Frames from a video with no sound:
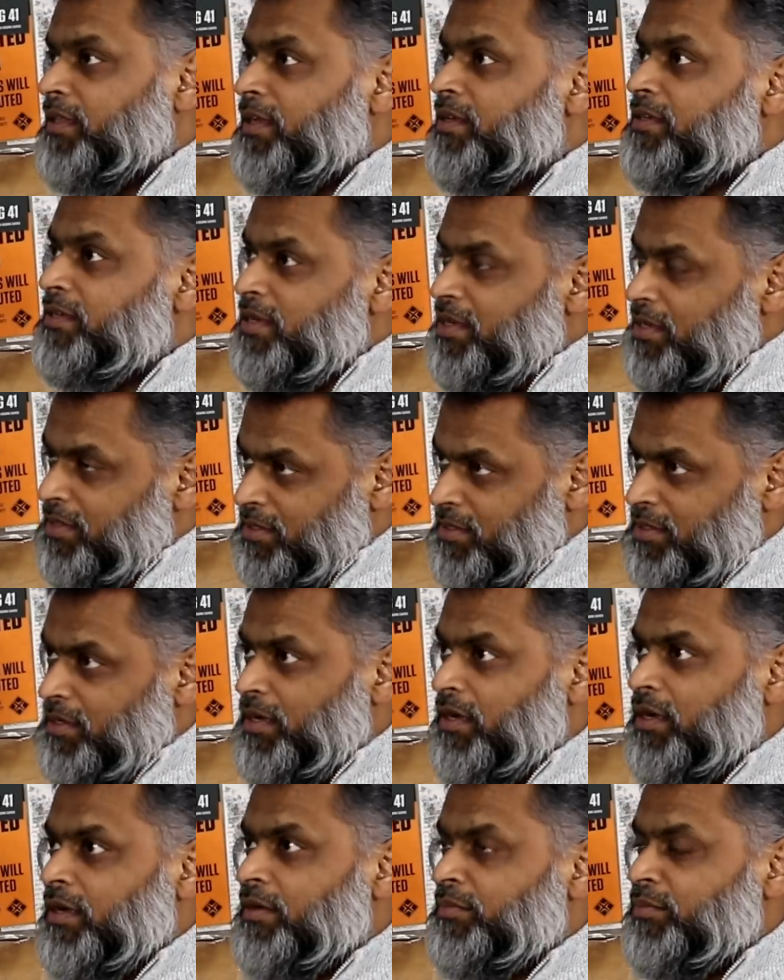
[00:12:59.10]
They did.
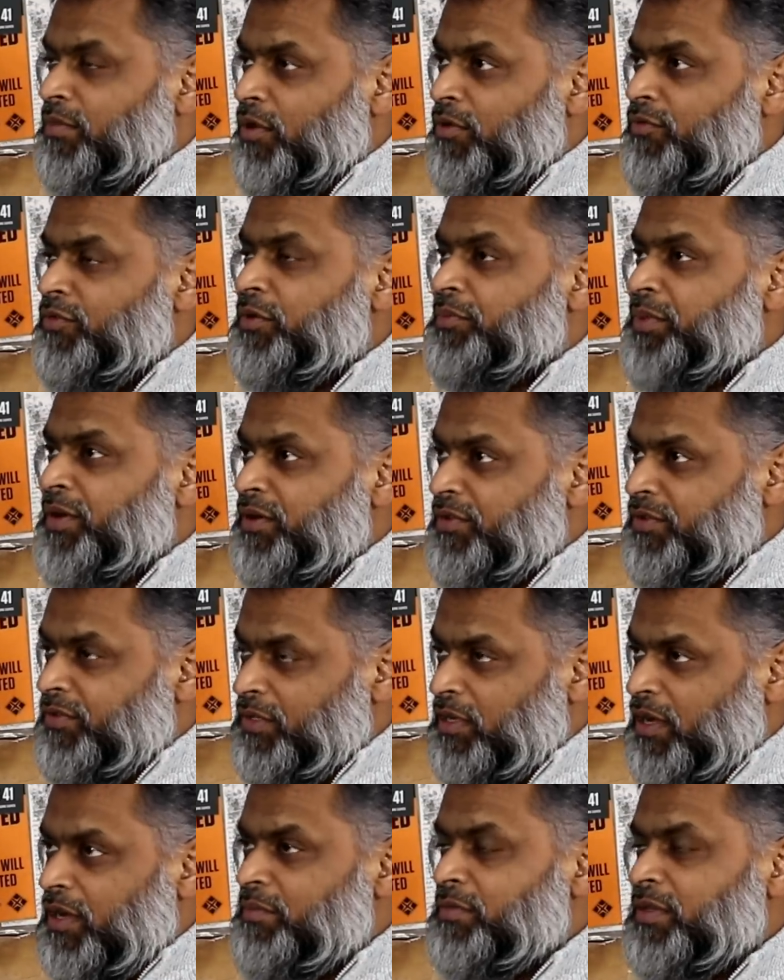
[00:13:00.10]
Over a period
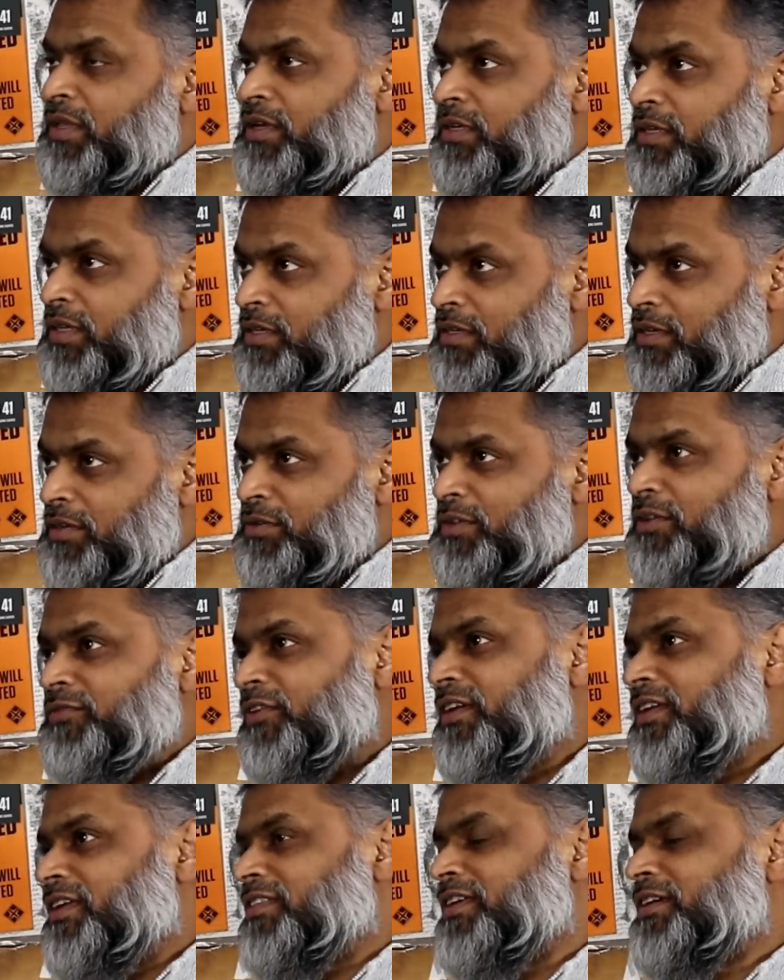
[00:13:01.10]
of time, they did. And
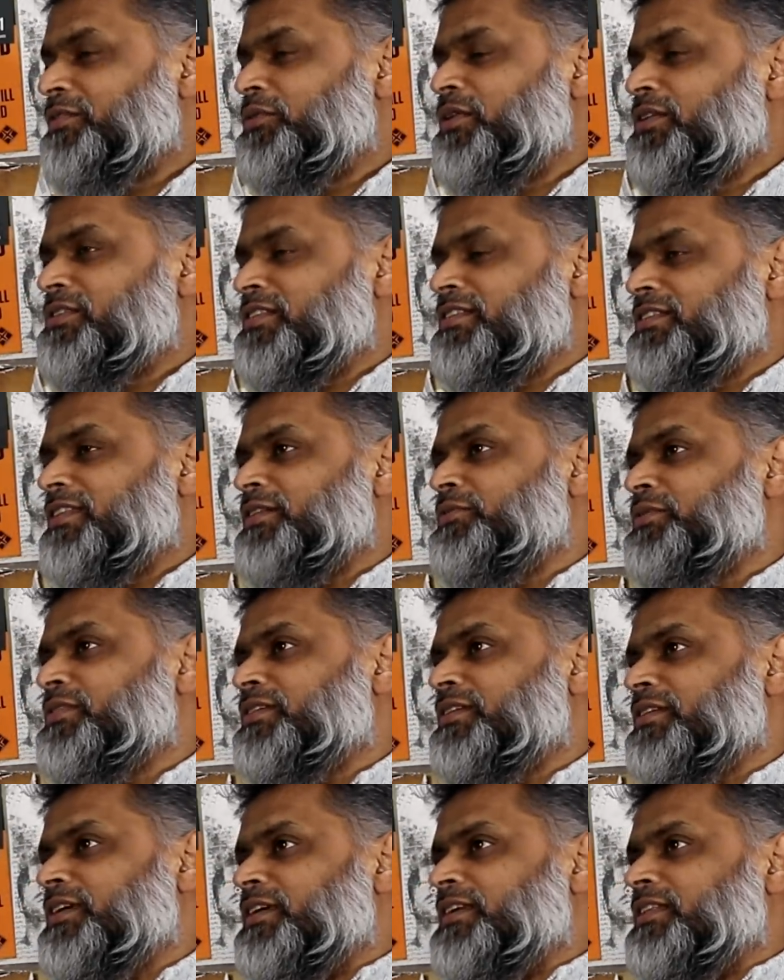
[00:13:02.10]
the funny thing was that
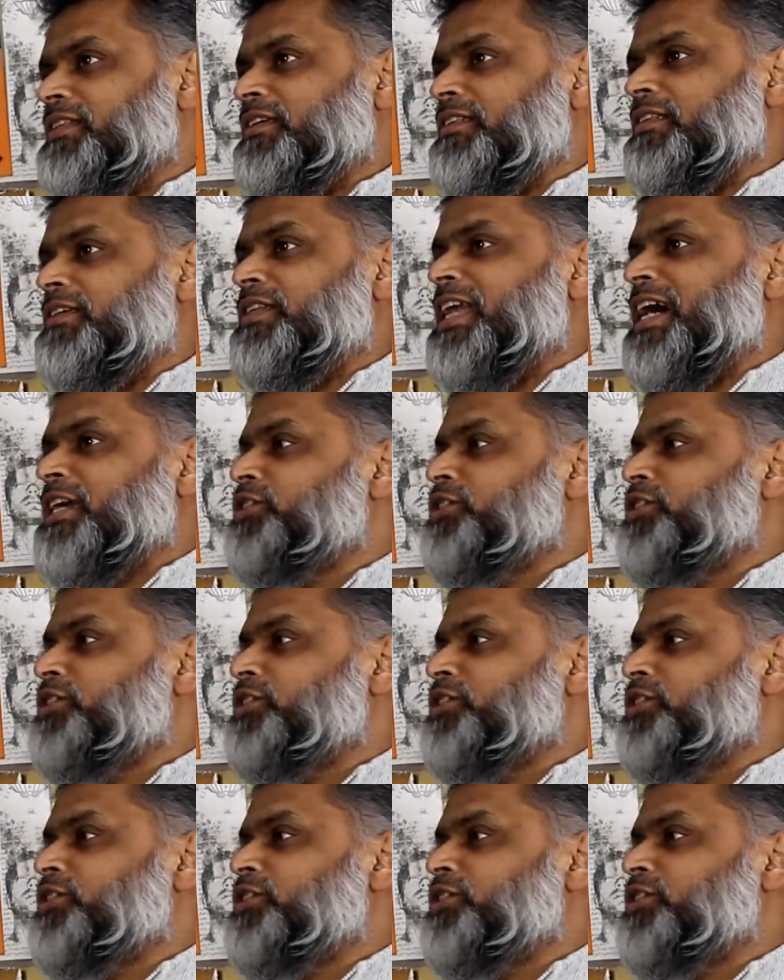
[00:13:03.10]
the